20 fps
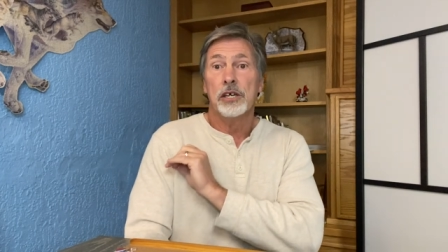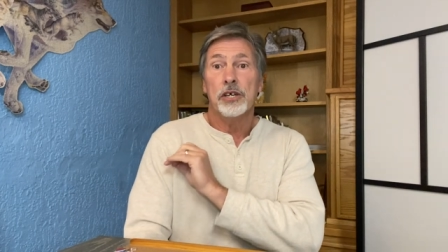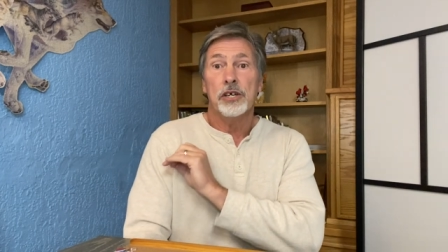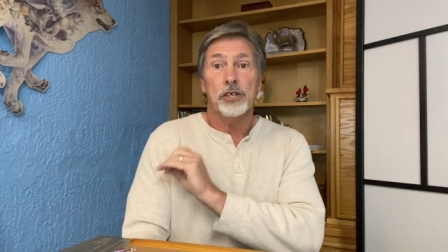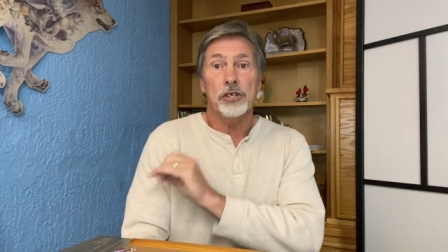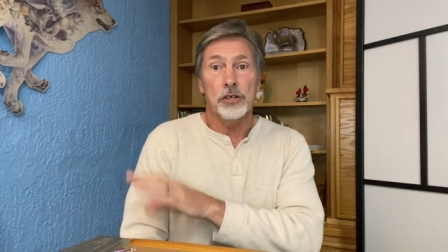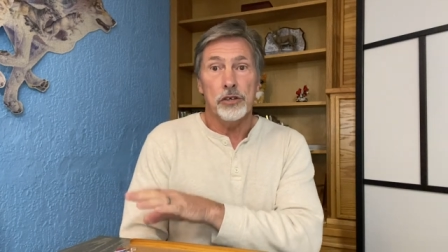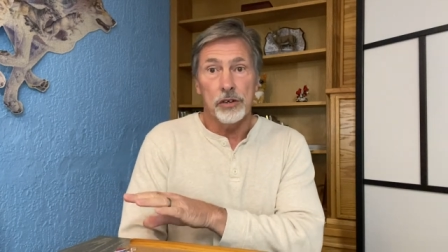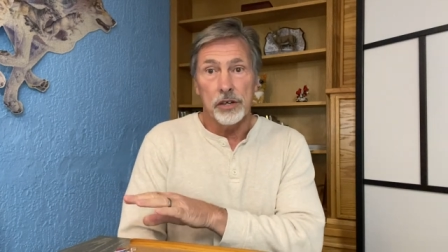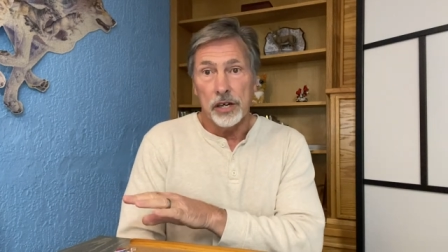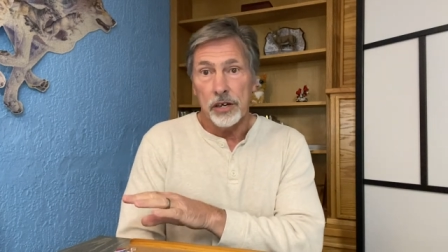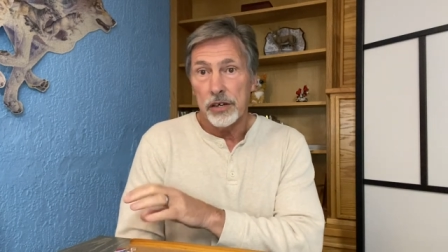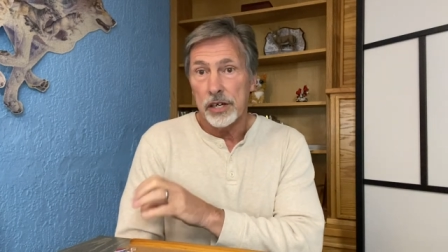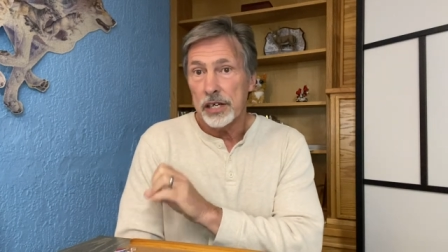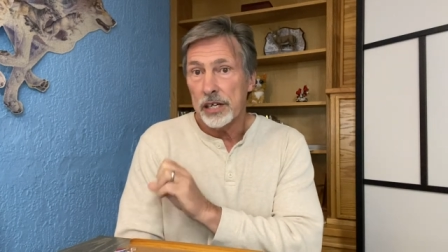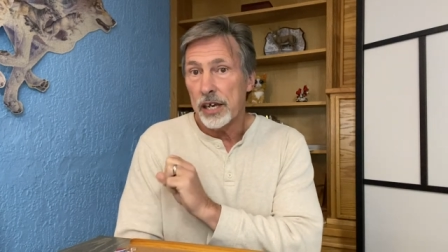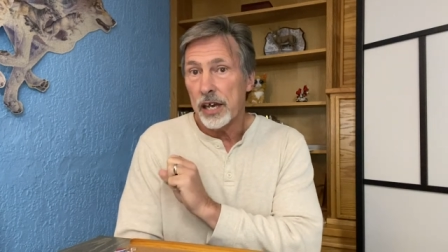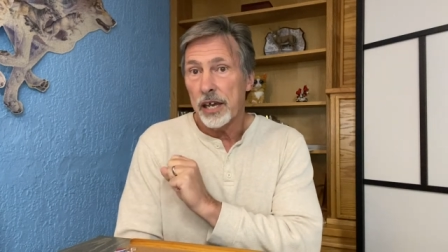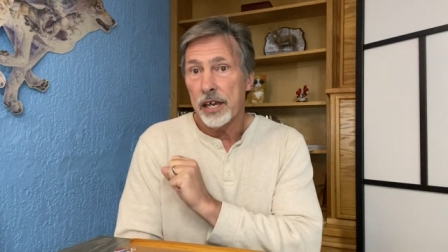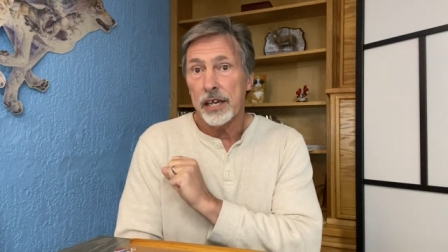urinary
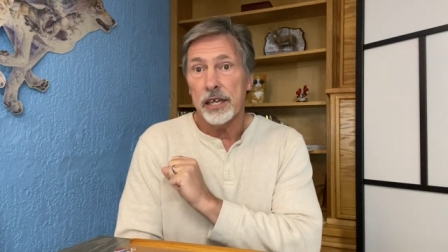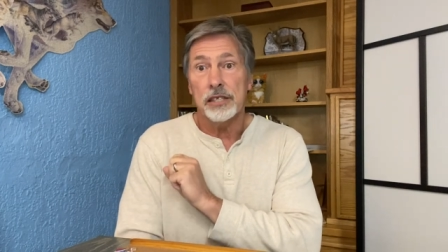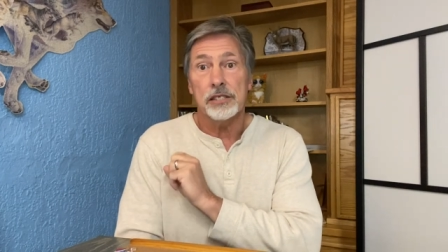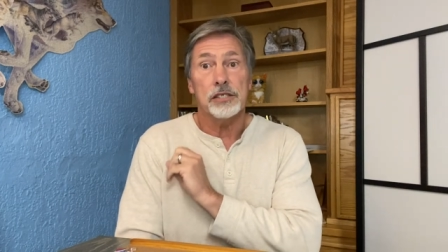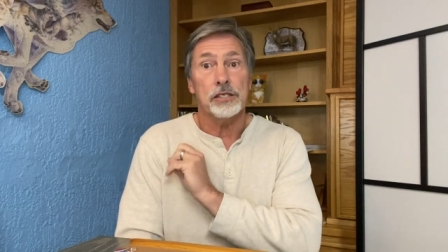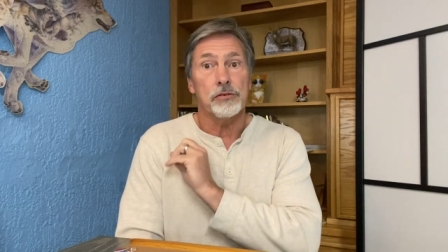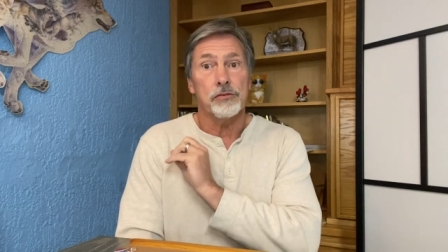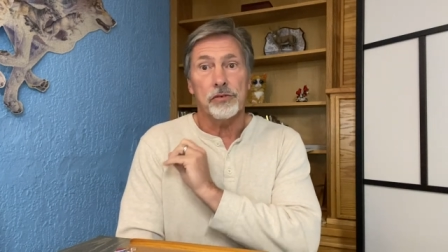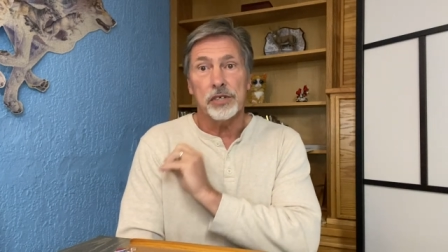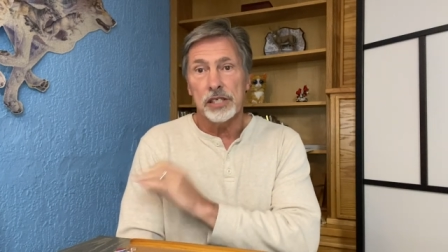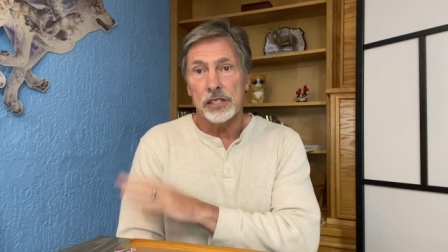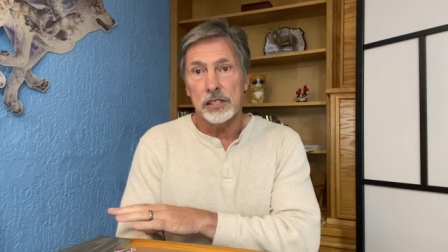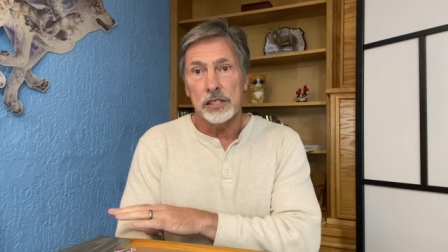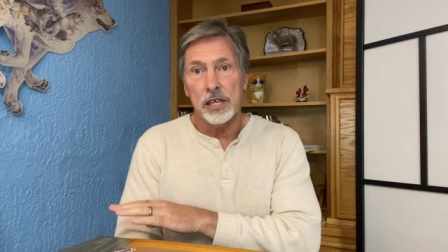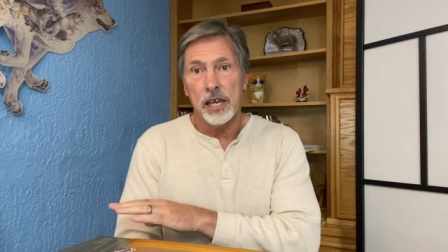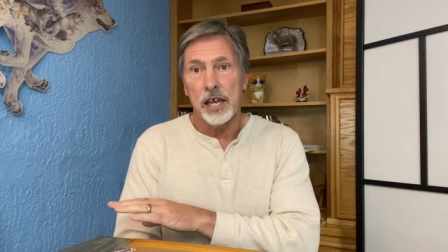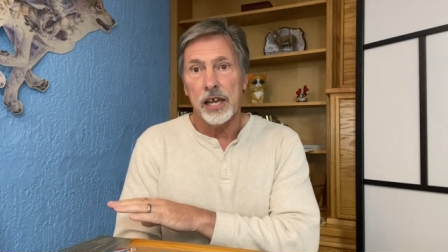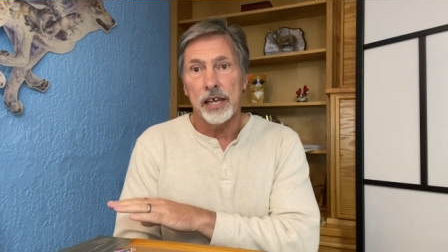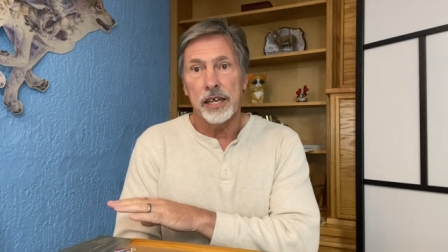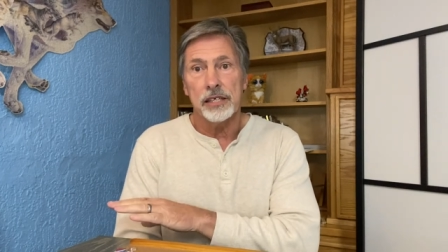diets and renal
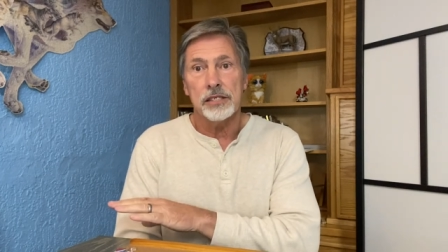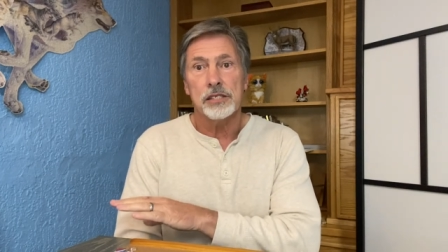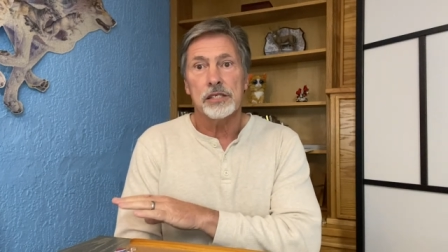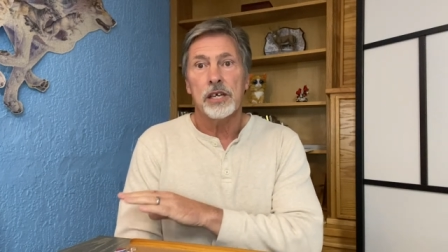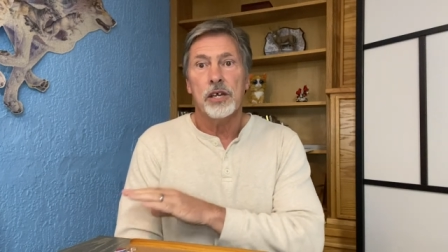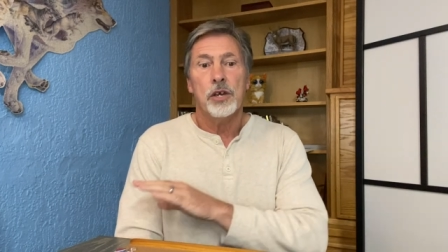diets,